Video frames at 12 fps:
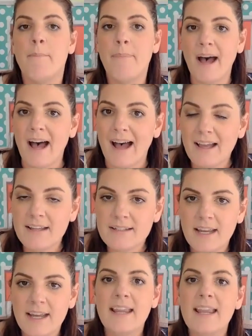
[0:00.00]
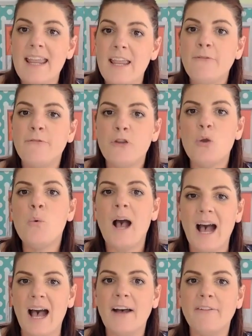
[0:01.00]
But if you
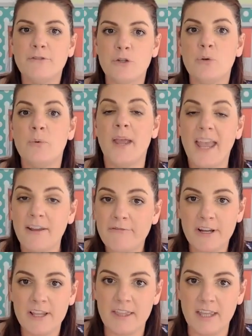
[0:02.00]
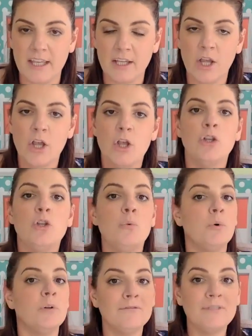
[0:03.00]
half do everything, you
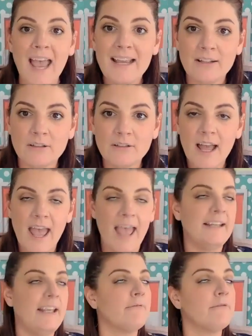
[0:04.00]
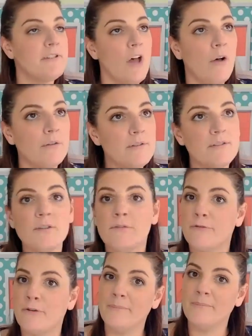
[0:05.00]
will nail and get results
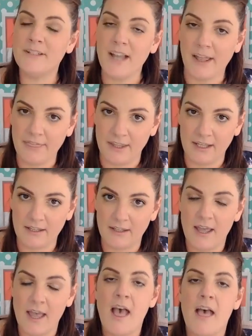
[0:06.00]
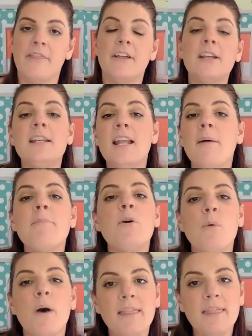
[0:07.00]
from nothing. The number
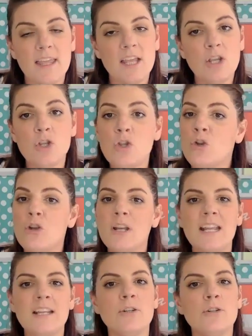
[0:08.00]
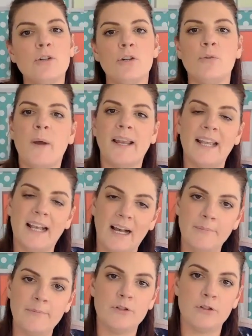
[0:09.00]
one thing you need to do when it
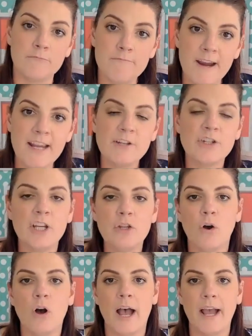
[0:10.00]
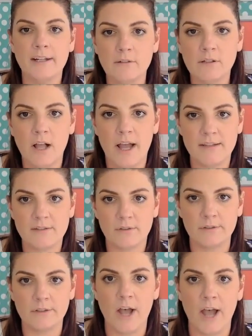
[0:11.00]
comes to reaching your ideal clients
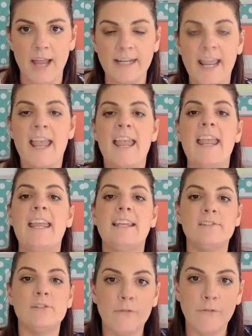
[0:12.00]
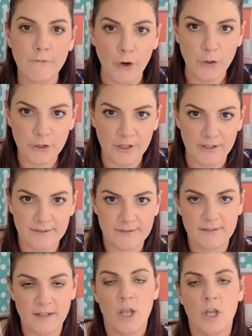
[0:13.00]
online is
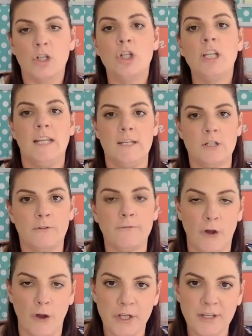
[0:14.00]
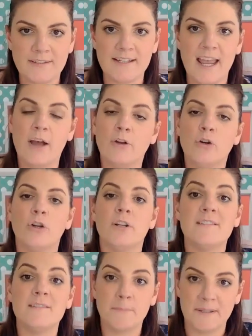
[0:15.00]
focus. You need to focus down on a
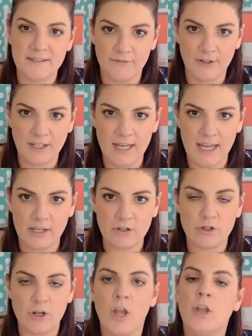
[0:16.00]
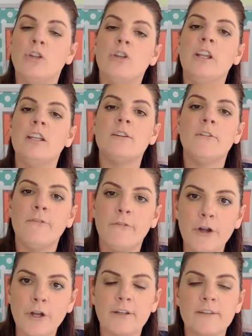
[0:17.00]
specific niche. You need to
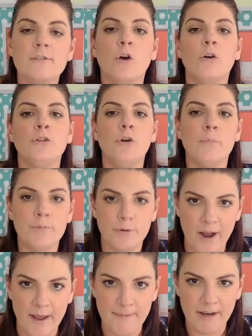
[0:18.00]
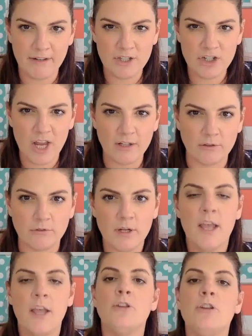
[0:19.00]
focus on your primary channel.
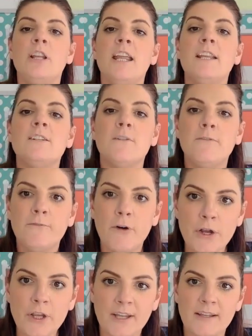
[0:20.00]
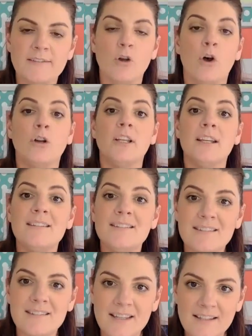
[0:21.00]
You need to focus on
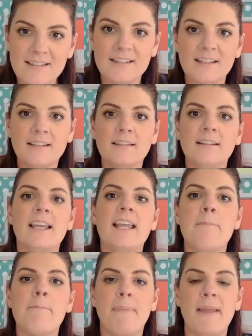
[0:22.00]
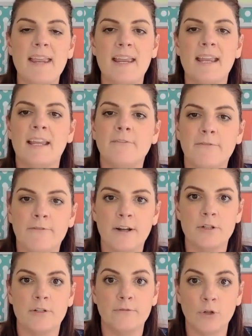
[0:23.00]
consistently being in
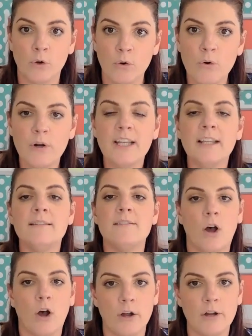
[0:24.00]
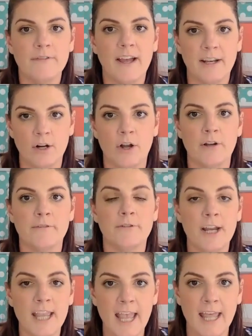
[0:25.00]
front of your audience over and
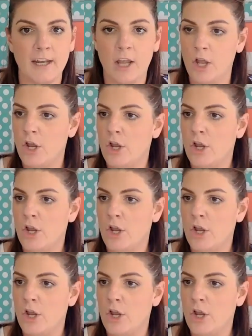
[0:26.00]
over again.